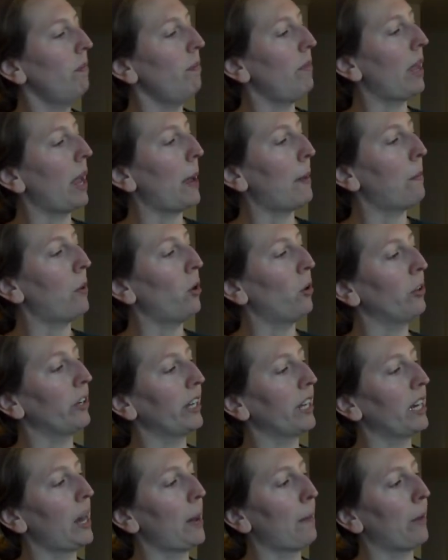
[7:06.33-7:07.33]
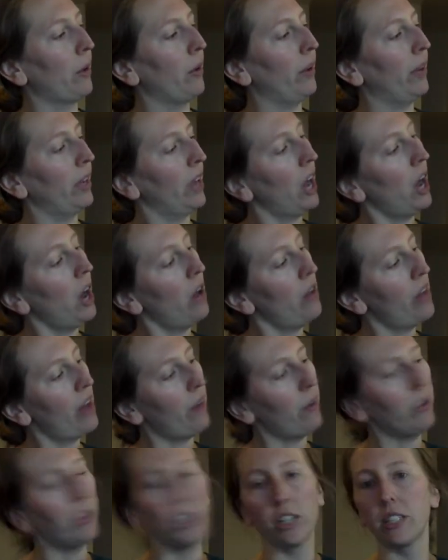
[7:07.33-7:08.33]
I'm holding it up and going, oh, that
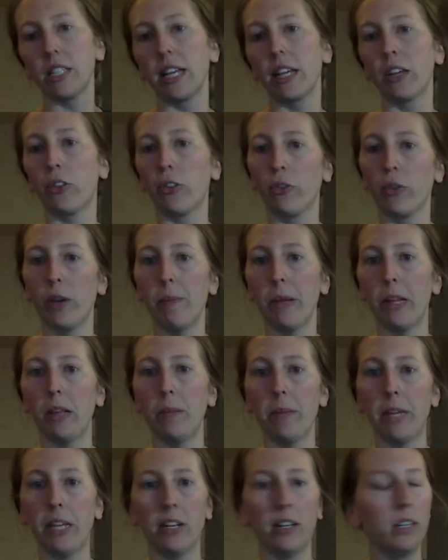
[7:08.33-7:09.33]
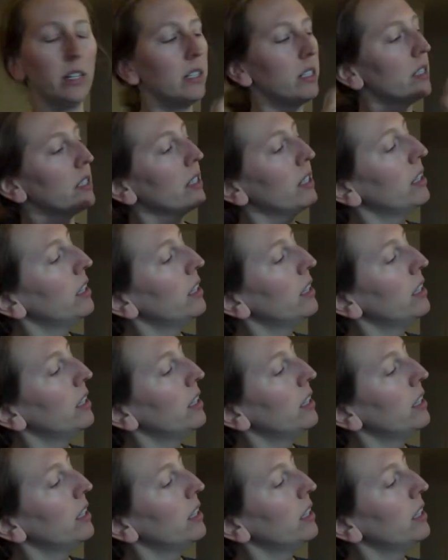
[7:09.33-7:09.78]
one looks like 3 millimeters.